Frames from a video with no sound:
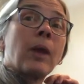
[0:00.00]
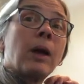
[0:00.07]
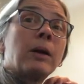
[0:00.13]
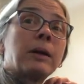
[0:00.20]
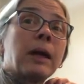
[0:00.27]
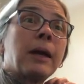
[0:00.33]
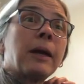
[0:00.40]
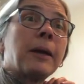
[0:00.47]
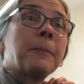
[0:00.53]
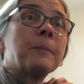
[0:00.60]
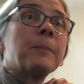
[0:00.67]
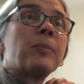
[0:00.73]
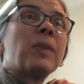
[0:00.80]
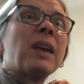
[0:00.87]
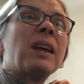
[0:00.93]
Okay,
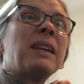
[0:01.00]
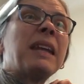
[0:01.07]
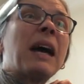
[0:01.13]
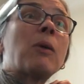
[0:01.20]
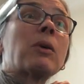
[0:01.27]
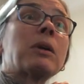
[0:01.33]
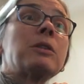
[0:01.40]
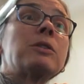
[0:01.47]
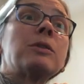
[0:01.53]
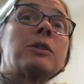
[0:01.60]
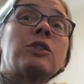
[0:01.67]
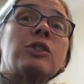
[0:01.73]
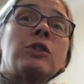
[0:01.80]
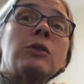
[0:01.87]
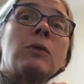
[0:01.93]
now we're going to do the
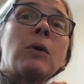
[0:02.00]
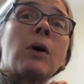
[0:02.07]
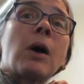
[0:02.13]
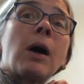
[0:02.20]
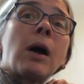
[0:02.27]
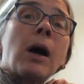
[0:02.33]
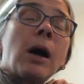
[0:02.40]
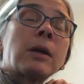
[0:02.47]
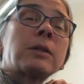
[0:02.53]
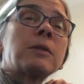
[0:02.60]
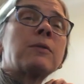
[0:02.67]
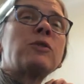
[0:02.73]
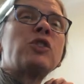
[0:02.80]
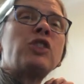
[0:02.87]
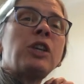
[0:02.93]

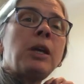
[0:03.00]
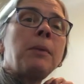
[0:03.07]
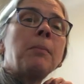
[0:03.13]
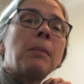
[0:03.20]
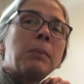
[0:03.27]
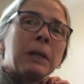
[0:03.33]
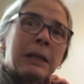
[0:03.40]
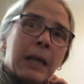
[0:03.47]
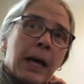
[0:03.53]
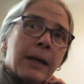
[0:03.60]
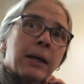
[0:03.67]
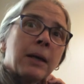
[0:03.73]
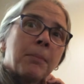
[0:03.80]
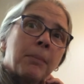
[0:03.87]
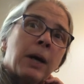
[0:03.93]
2-octave G
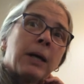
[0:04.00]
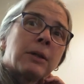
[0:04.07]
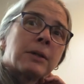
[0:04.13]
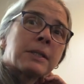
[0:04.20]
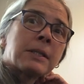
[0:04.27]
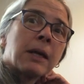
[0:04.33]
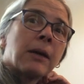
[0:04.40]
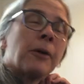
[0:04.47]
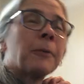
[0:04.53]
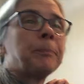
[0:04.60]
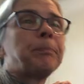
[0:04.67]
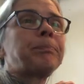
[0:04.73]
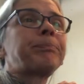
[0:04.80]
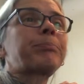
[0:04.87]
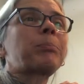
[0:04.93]
melodic minor scale.
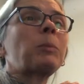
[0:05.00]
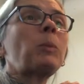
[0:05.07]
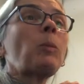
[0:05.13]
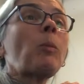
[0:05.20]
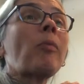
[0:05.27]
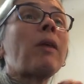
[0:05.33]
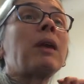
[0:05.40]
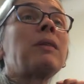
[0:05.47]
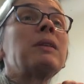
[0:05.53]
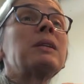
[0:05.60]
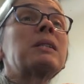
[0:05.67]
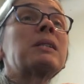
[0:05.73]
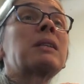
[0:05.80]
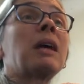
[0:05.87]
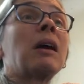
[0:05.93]
In
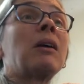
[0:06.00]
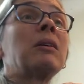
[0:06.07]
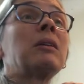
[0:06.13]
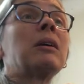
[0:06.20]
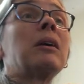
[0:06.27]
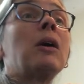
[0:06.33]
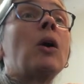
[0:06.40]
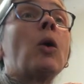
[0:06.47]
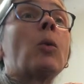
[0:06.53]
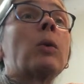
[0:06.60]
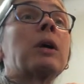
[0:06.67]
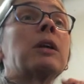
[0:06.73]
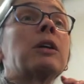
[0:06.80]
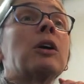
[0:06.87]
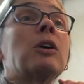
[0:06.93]
this scale, we're
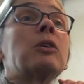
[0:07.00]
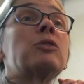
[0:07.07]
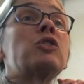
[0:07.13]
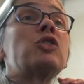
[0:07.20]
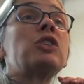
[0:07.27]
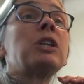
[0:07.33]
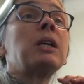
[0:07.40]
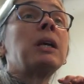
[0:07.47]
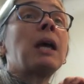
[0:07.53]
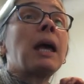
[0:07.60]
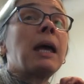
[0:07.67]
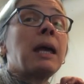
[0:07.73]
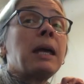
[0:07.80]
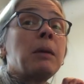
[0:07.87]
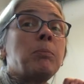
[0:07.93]
going to go G,
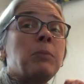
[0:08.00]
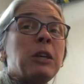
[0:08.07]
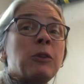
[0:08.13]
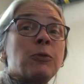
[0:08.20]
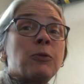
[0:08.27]
A, B